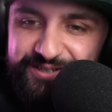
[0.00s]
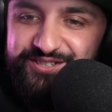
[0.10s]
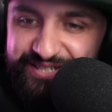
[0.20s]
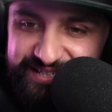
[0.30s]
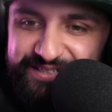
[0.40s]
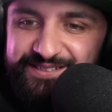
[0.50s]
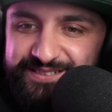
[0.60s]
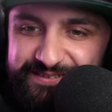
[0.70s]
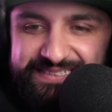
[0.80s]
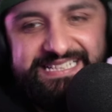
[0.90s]
Should I go?
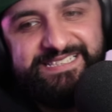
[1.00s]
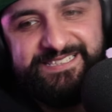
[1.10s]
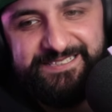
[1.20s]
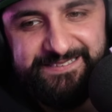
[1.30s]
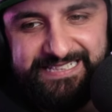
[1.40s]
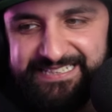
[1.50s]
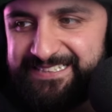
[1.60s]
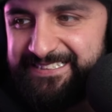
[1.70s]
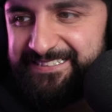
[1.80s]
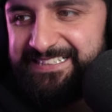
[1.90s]
Ah, I don't know. I
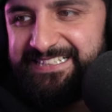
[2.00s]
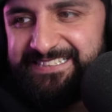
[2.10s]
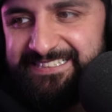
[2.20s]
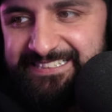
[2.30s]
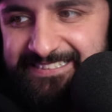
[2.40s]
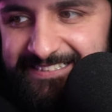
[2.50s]
don't know. I don't know.